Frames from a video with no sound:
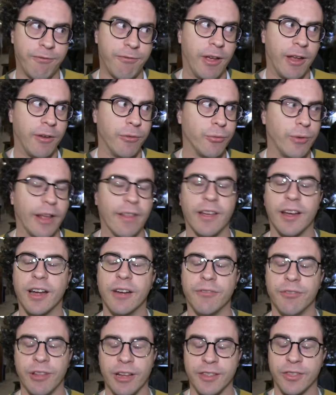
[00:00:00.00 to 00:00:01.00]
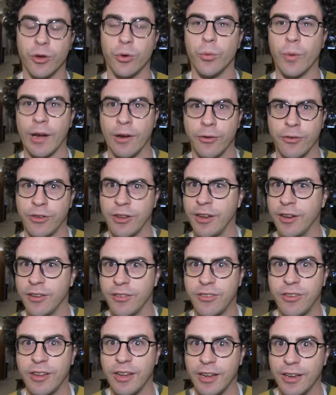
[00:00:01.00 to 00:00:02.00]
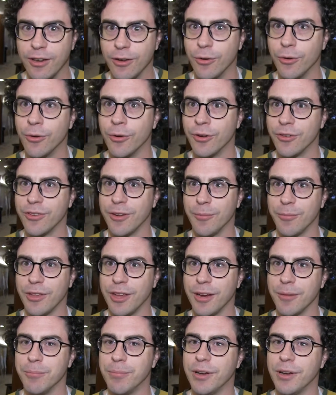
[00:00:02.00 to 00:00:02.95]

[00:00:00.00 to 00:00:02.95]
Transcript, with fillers: a relic of like the Wherzing scene or something.